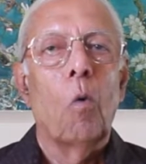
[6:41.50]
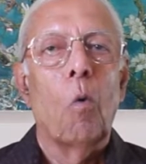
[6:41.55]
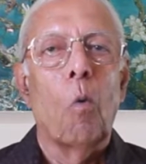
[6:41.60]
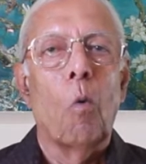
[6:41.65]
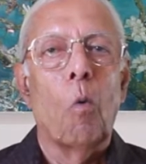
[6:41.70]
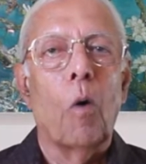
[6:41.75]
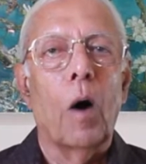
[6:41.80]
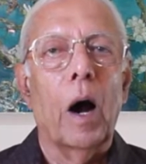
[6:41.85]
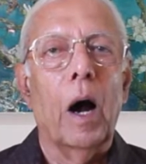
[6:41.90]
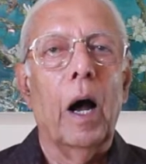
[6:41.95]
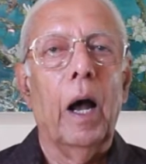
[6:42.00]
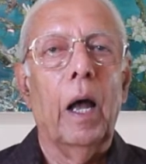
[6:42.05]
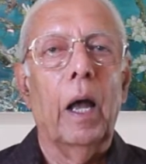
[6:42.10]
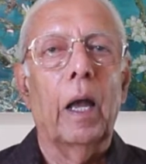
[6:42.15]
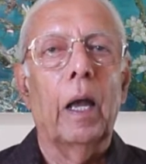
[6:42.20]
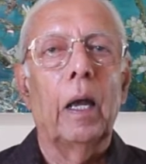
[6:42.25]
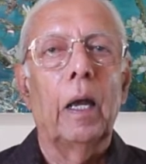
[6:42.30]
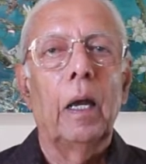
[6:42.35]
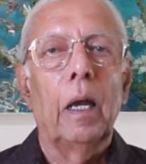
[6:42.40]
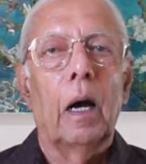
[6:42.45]

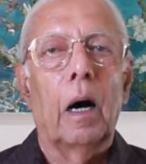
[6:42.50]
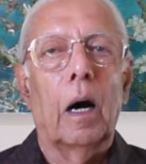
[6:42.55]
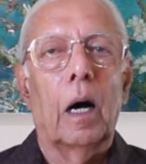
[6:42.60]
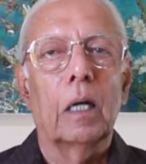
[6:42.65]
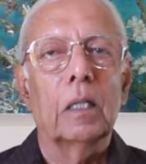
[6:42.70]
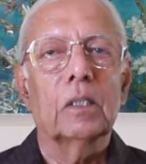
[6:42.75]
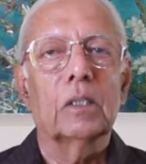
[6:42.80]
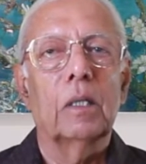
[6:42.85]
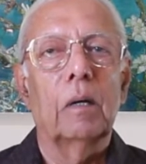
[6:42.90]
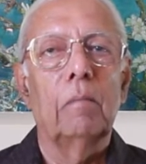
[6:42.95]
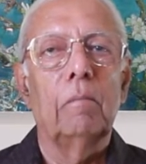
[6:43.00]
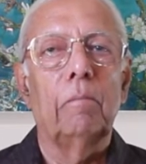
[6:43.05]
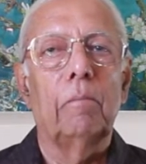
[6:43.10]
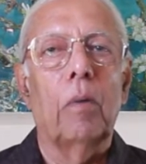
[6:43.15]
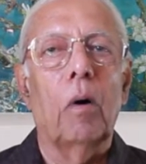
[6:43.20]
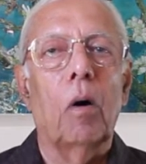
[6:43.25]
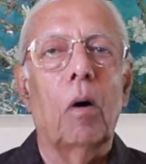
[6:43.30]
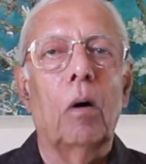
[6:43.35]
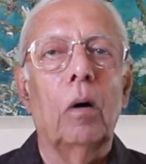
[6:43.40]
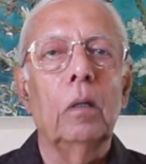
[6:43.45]
Why are some
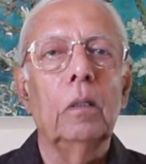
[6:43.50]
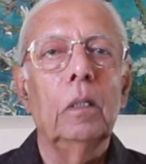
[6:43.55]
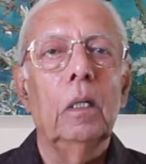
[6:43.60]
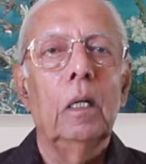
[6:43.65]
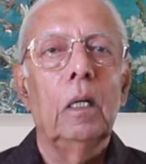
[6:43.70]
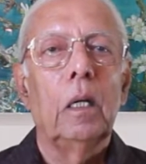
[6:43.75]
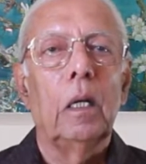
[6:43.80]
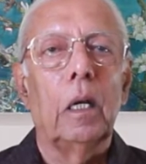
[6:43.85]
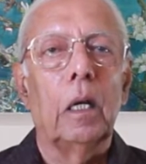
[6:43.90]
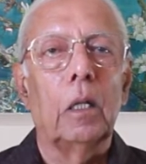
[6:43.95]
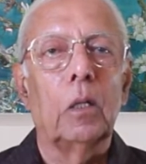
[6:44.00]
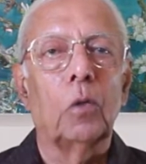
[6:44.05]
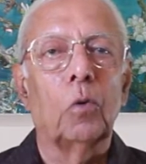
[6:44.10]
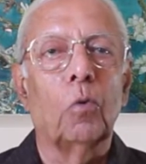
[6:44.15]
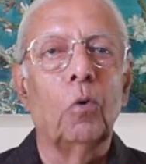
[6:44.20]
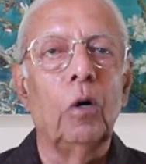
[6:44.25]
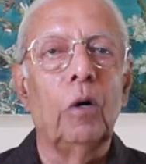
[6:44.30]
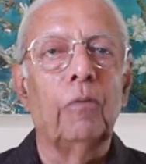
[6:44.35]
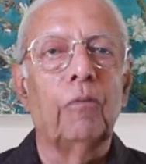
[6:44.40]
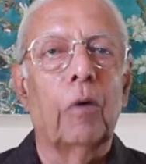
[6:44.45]
born in
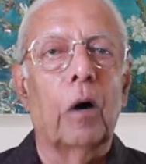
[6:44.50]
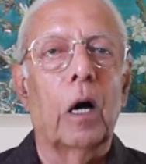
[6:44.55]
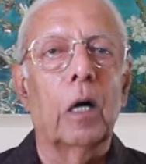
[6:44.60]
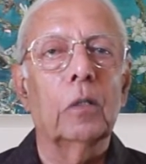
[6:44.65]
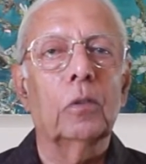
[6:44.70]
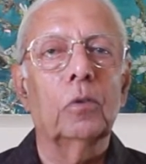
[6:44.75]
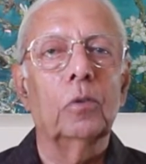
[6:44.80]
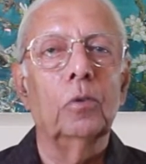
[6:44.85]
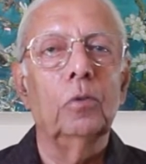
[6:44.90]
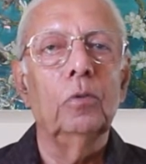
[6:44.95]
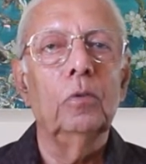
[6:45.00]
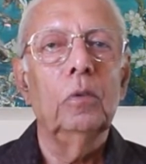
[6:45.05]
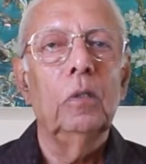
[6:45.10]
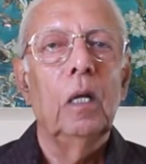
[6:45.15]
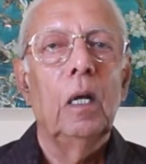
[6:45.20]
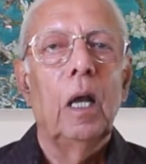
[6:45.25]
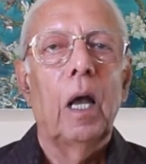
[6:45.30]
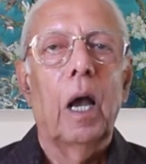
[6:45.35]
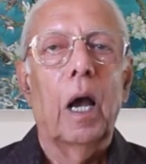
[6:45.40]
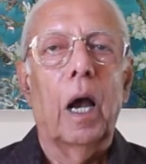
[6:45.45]
good fortune
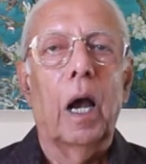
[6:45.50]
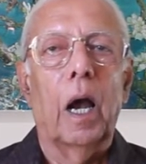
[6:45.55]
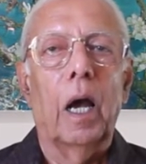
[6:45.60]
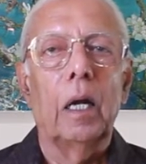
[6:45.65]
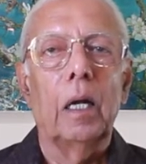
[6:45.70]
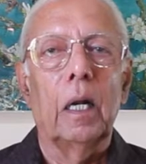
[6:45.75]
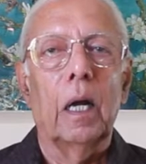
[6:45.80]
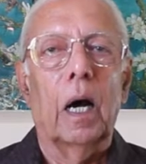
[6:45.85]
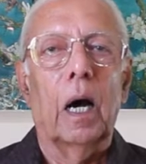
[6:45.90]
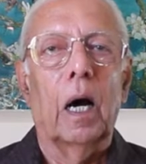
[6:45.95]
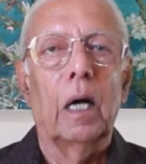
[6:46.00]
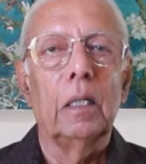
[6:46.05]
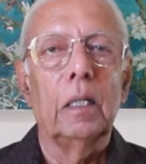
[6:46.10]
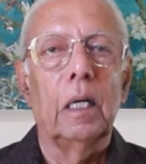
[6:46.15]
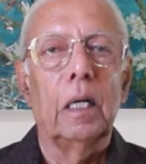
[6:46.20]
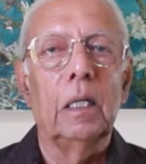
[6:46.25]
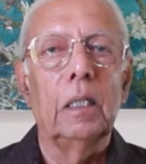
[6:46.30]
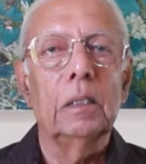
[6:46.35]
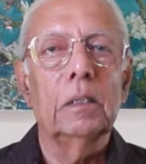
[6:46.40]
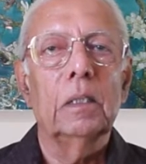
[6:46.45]
and
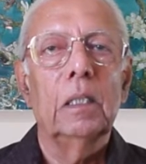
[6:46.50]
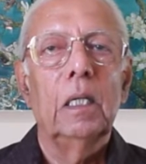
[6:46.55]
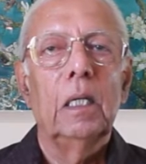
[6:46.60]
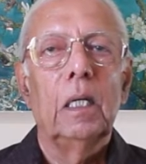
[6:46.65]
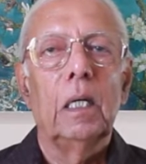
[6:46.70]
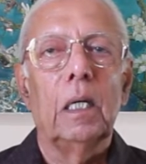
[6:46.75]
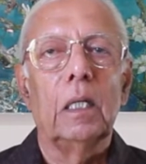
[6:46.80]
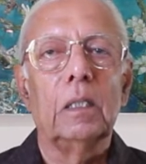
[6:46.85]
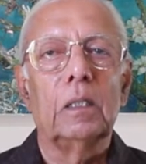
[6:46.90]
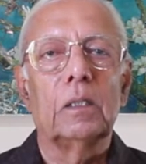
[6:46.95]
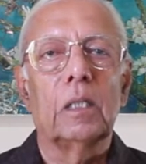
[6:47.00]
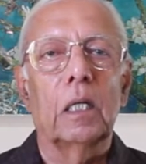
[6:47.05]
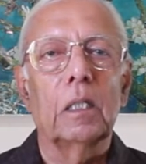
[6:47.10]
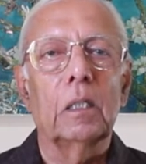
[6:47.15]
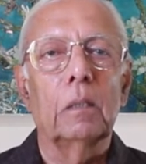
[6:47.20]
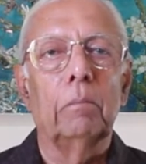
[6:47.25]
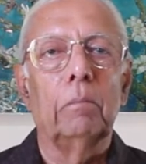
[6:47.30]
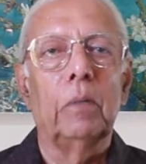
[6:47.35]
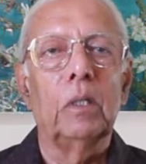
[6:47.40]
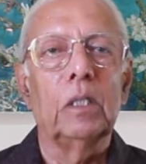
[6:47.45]
others in
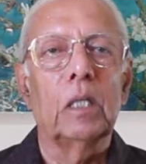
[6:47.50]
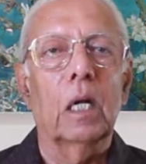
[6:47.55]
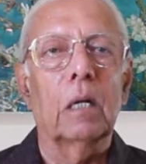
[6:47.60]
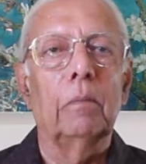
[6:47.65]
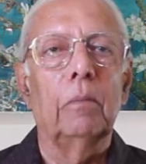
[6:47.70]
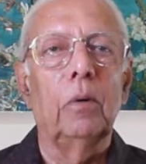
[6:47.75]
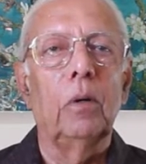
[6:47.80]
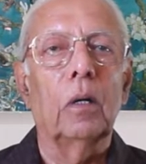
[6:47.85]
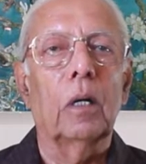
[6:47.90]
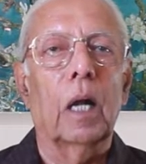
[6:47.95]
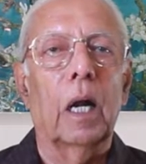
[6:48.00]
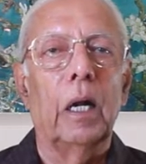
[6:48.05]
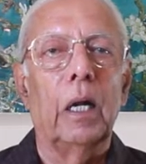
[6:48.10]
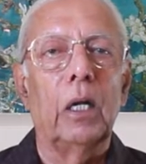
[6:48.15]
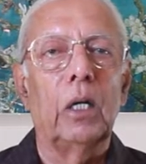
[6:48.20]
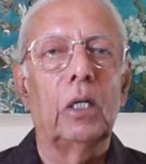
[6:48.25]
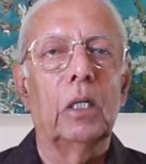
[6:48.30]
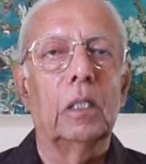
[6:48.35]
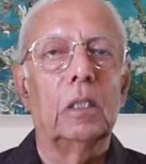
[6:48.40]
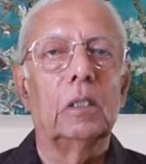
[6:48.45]
such miserable
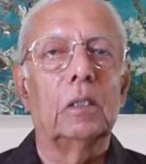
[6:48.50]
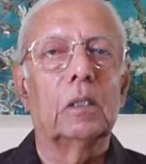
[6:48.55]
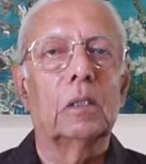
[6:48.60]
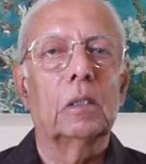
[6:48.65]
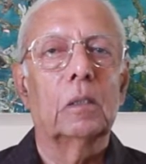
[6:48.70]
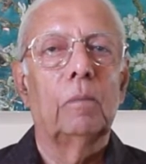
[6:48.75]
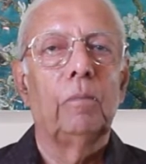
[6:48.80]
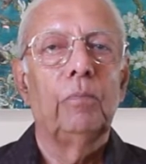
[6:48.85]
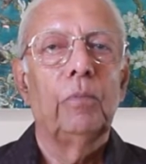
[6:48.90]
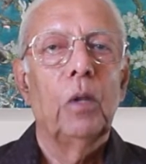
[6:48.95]
conditions?